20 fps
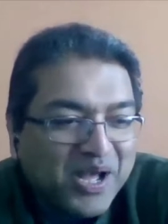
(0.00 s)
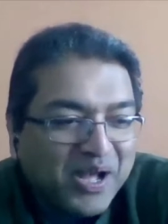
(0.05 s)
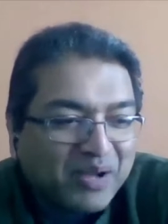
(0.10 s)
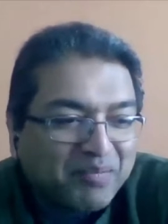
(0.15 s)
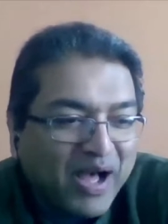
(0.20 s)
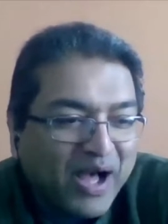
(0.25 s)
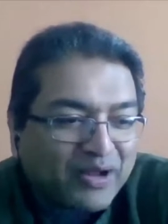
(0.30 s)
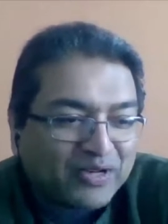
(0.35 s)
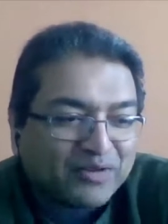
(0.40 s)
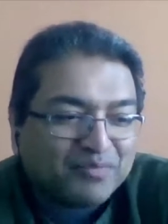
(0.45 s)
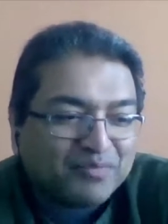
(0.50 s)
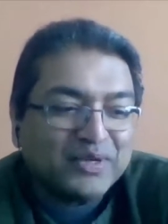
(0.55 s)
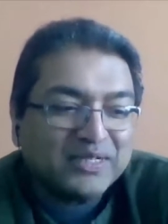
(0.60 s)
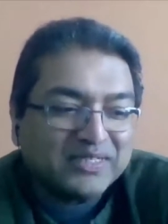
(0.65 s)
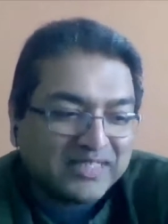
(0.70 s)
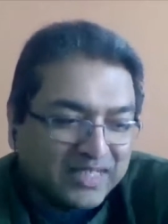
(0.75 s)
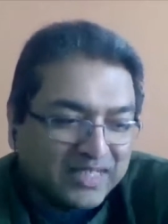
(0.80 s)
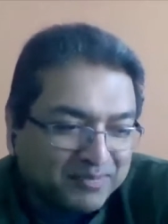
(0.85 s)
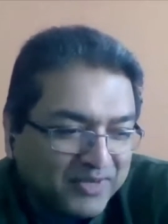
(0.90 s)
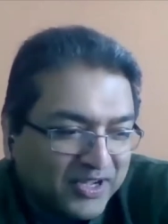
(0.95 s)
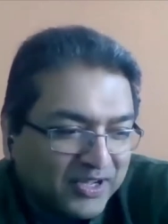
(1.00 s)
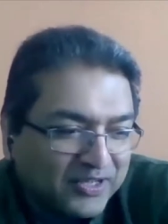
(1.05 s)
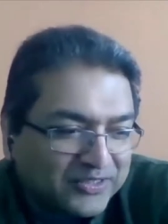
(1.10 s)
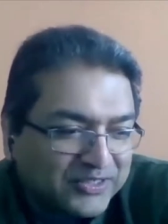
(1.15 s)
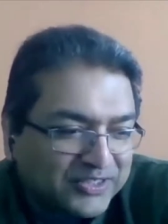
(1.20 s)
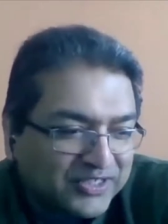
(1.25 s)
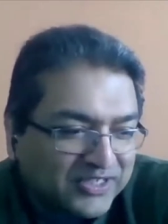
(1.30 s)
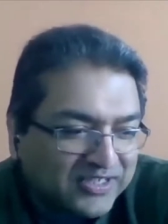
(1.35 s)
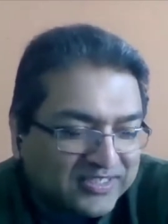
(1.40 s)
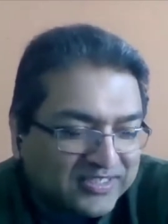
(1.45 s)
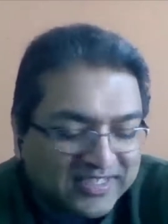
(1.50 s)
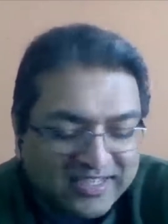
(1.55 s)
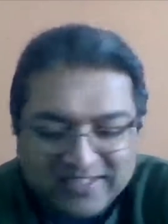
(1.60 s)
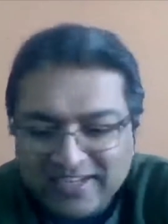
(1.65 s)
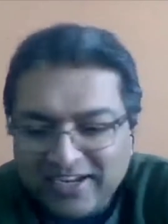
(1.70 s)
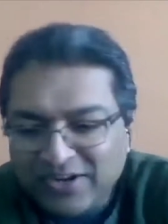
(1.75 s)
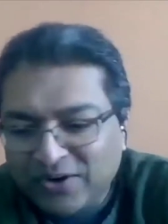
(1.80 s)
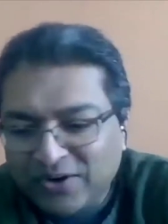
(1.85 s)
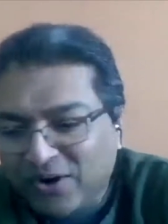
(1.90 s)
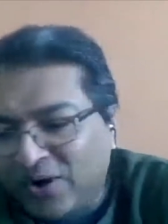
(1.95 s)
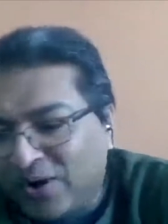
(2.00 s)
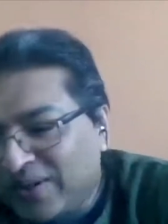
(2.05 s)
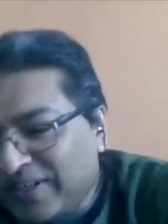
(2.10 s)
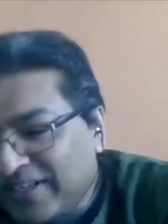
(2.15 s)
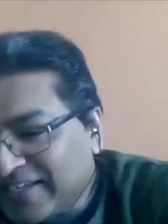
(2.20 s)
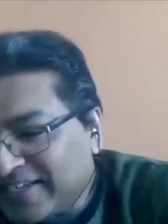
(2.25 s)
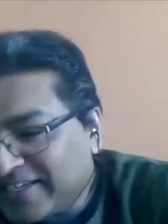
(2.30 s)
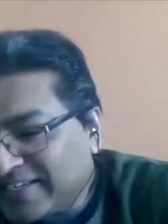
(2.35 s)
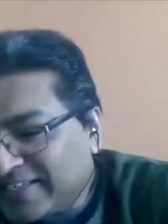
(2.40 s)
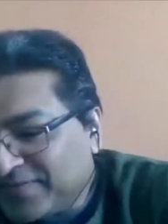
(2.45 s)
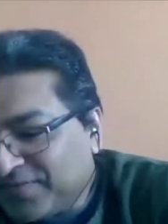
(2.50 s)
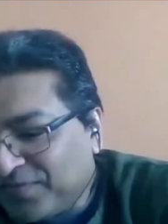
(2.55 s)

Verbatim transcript: about Muslim cultures, had done all his